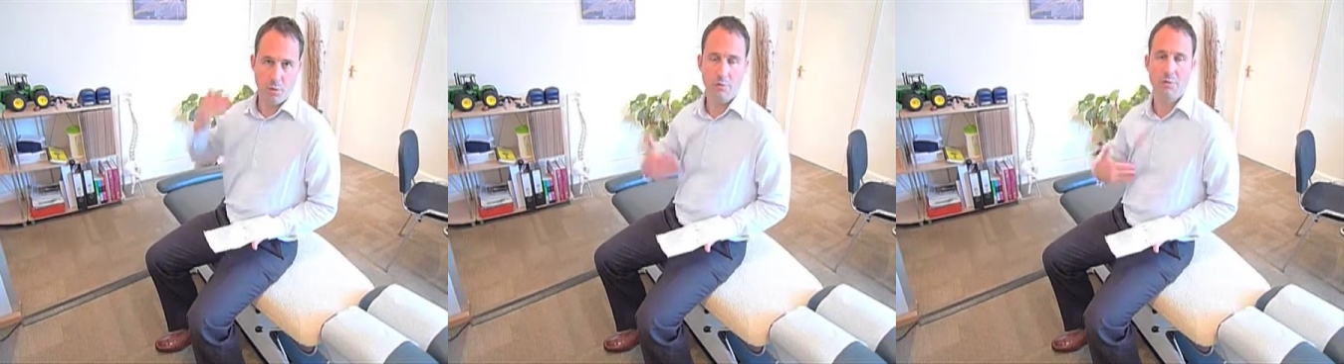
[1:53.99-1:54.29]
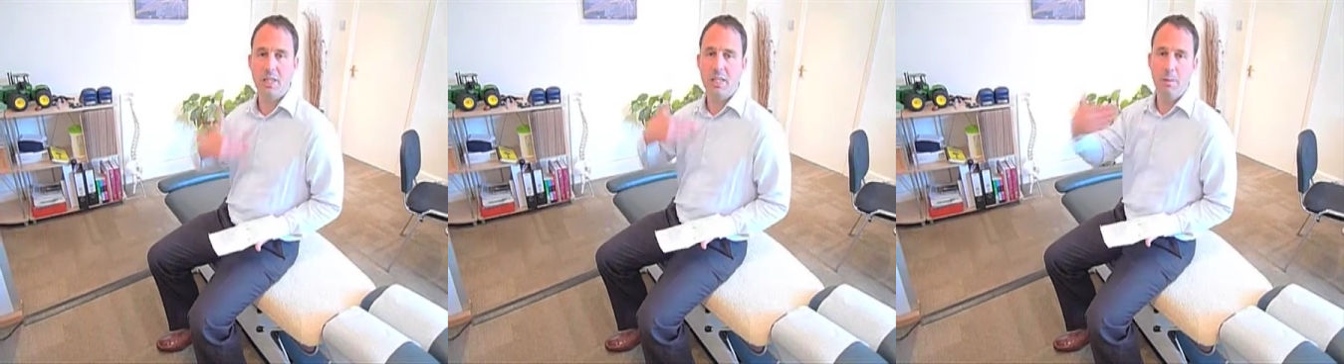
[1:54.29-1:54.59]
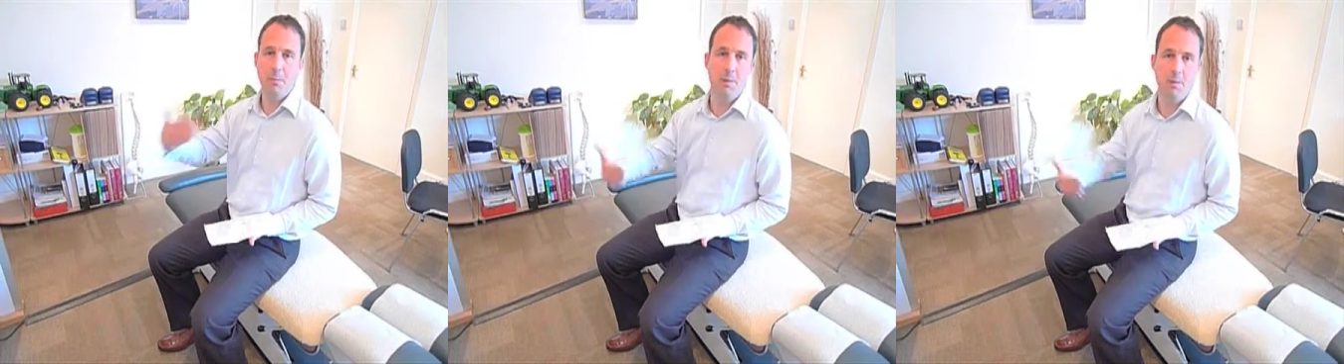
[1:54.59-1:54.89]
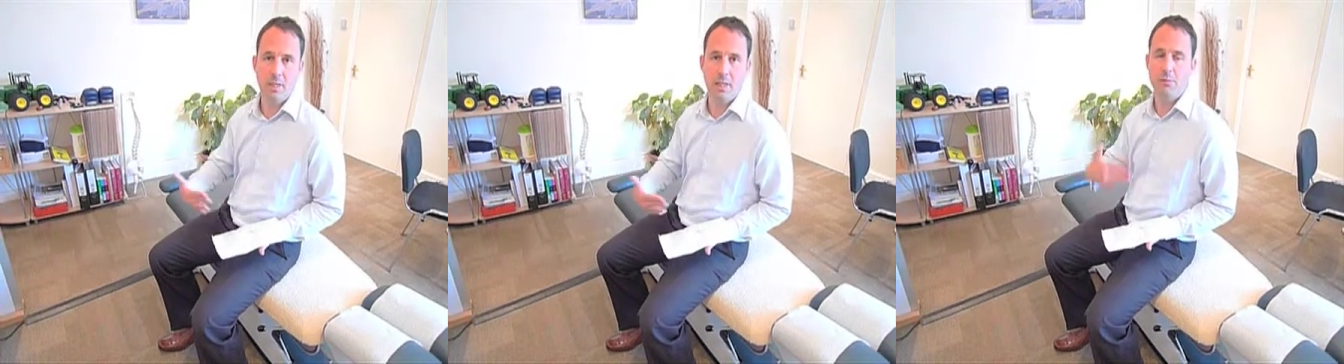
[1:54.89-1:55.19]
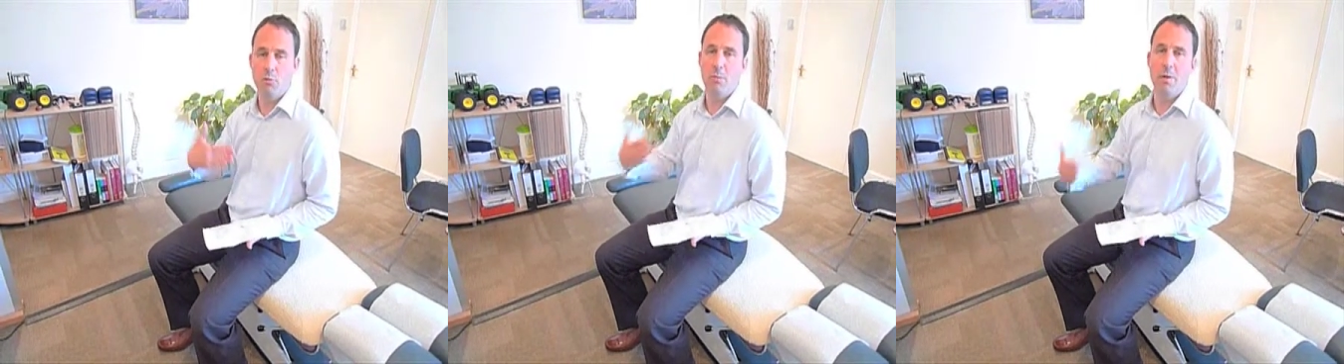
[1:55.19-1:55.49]
You have to keep using
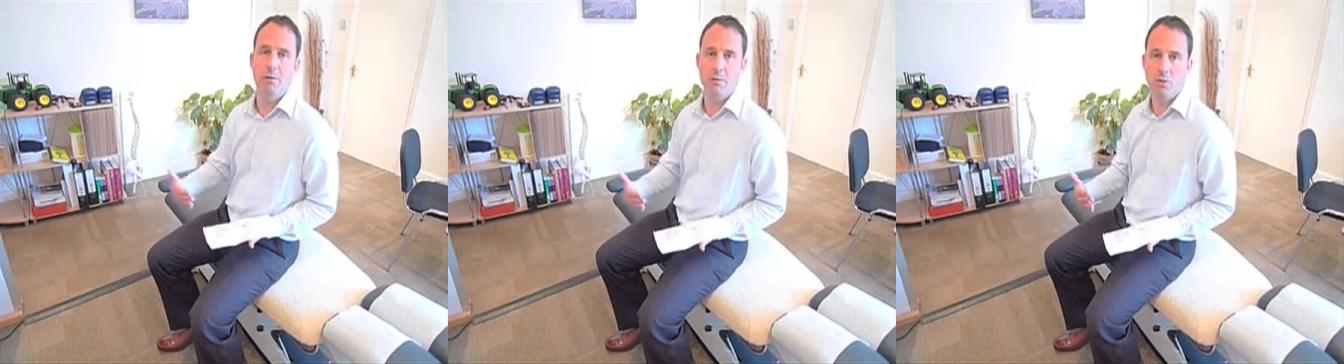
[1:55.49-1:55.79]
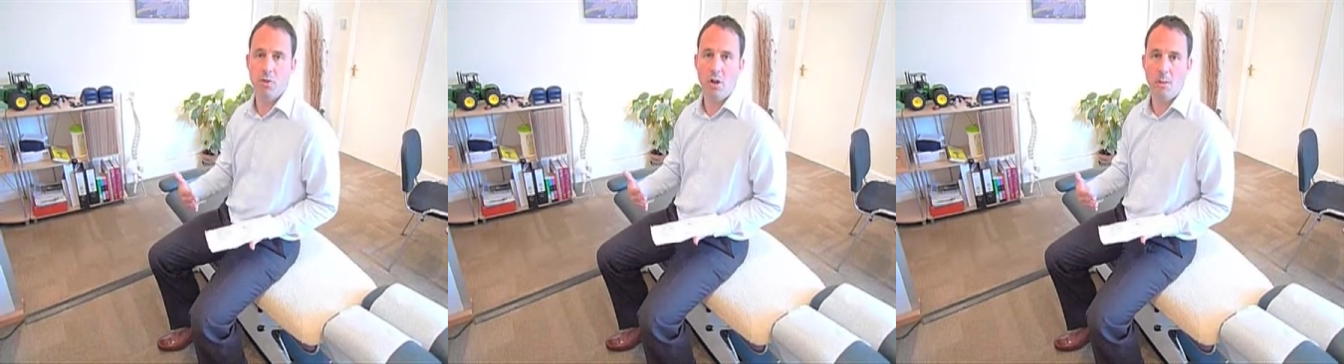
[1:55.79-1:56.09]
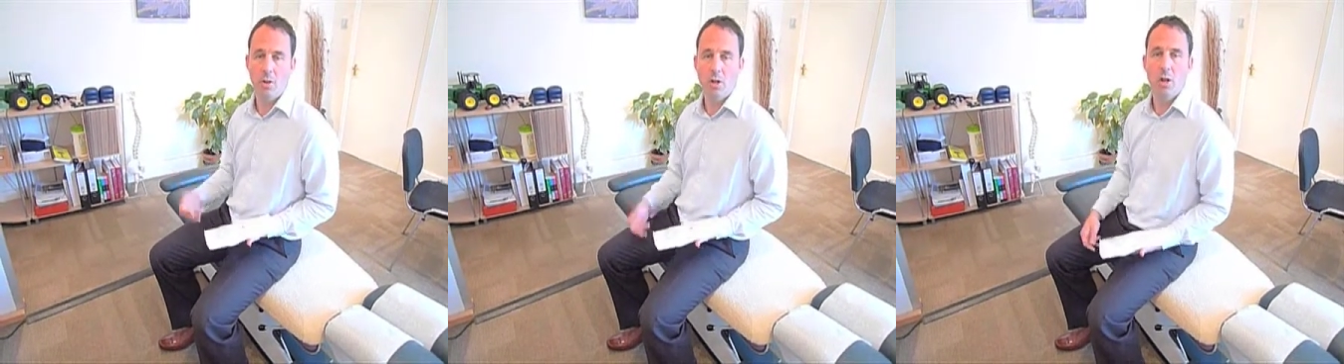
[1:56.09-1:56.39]
it for a period of time,